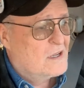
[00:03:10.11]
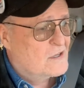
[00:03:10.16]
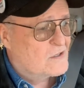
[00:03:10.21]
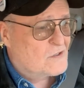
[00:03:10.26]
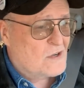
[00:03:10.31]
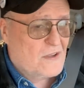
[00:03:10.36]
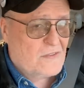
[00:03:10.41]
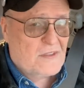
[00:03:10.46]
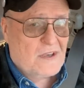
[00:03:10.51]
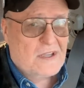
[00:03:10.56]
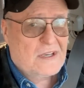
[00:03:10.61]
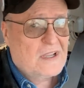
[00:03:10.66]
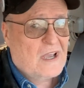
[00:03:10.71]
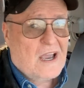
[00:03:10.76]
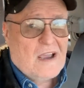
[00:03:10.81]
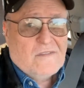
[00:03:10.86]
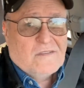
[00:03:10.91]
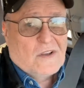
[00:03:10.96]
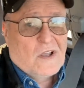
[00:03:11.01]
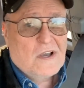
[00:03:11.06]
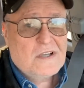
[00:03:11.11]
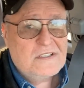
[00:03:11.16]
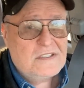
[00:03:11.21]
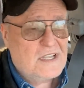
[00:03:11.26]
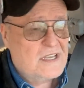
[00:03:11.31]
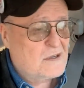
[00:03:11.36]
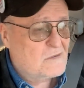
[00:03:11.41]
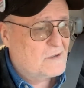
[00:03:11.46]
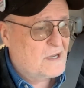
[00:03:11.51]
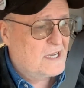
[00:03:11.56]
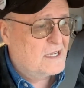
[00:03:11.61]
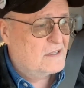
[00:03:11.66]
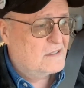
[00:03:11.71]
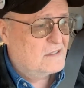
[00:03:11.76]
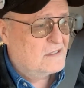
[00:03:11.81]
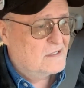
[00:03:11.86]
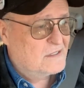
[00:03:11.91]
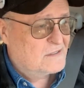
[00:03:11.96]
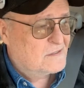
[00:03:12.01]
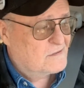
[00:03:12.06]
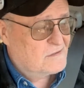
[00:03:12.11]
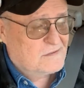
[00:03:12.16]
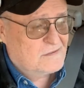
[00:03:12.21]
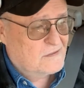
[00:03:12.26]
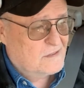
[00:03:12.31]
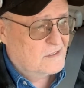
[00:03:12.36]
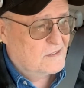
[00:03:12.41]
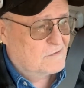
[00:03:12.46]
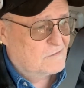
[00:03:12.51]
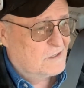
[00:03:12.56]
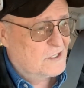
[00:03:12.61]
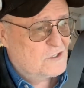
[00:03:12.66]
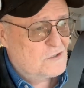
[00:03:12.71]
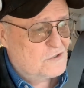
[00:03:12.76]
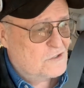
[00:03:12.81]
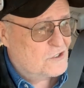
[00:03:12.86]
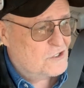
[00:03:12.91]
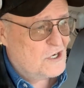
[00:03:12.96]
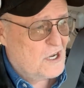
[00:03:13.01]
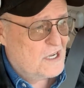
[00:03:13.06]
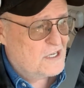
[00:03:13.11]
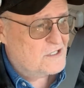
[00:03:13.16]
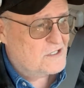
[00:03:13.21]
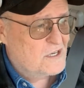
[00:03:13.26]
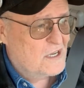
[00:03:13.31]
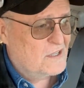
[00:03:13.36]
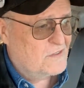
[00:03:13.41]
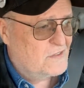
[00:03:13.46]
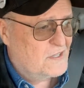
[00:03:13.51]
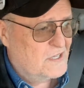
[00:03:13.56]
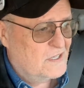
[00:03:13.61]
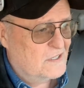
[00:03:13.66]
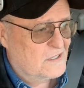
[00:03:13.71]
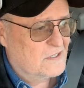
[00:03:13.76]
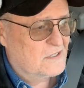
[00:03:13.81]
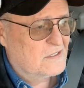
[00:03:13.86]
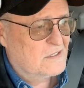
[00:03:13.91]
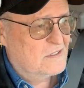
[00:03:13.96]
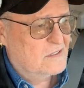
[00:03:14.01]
So I thought, I've lost that, man. The original shot's not there.